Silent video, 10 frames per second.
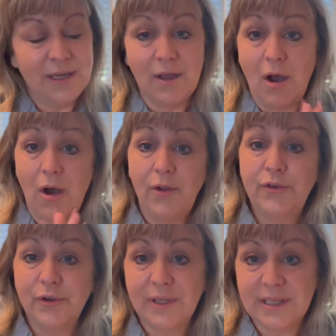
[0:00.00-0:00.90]
Now, all
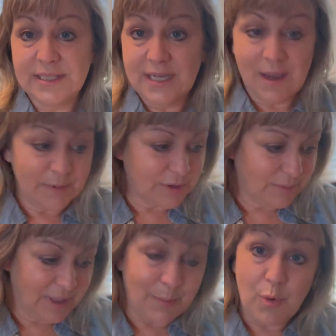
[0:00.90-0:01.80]
during this time, it's
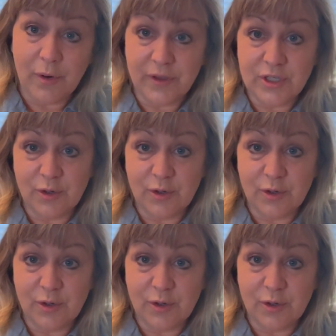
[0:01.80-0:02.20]
really important that